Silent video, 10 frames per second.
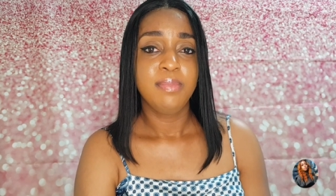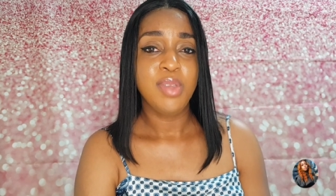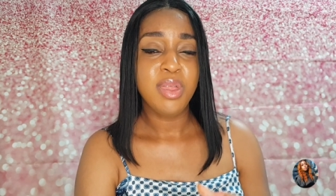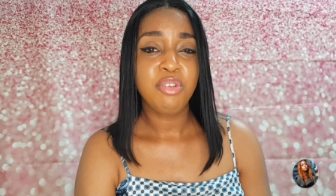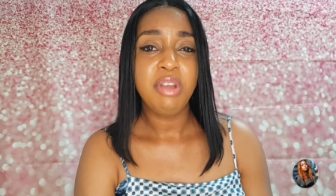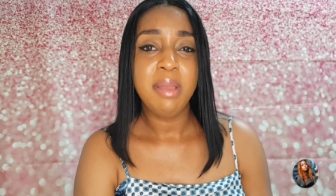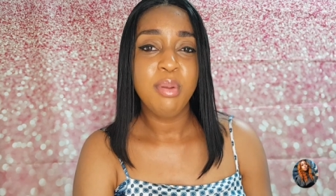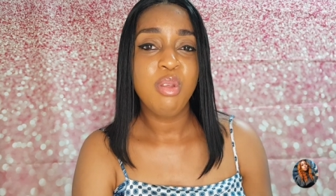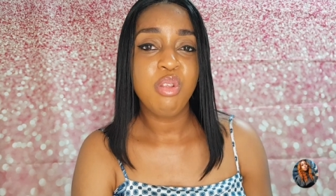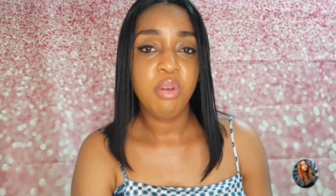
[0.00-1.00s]

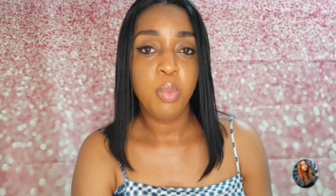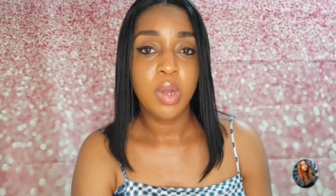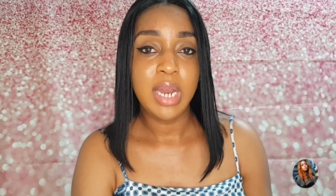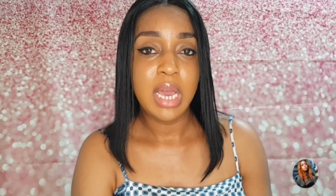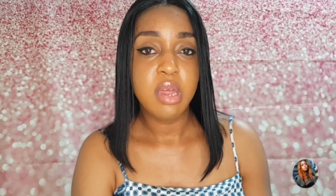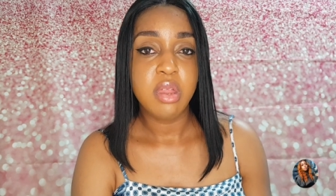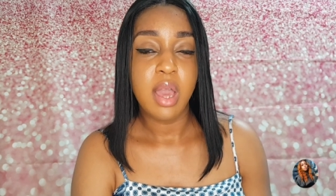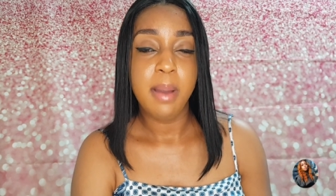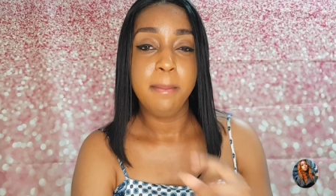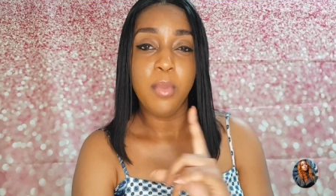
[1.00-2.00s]
describing someone as
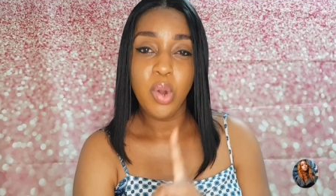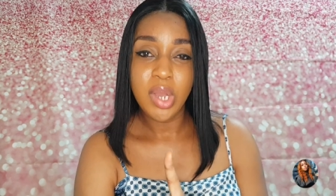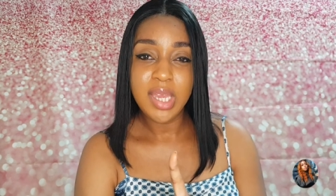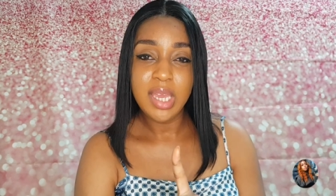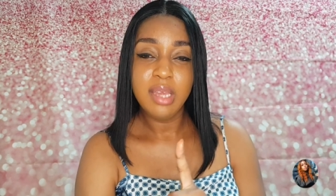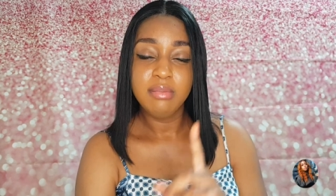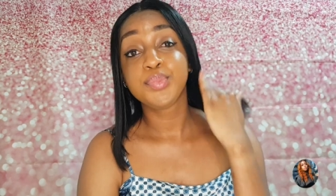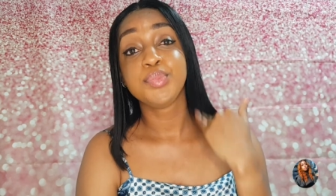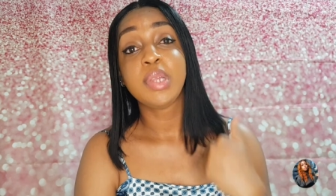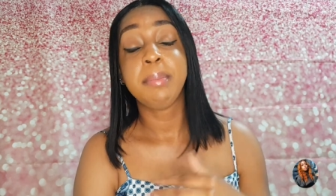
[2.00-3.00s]
a monkey
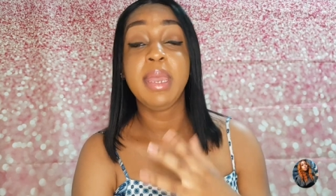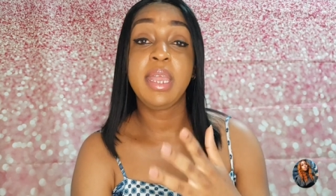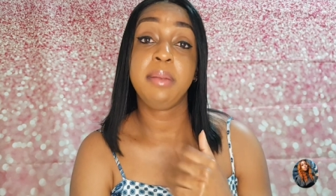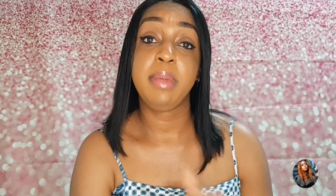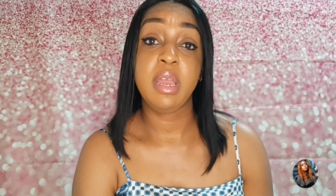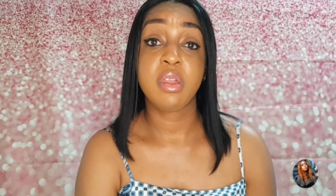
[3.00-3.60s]
make it make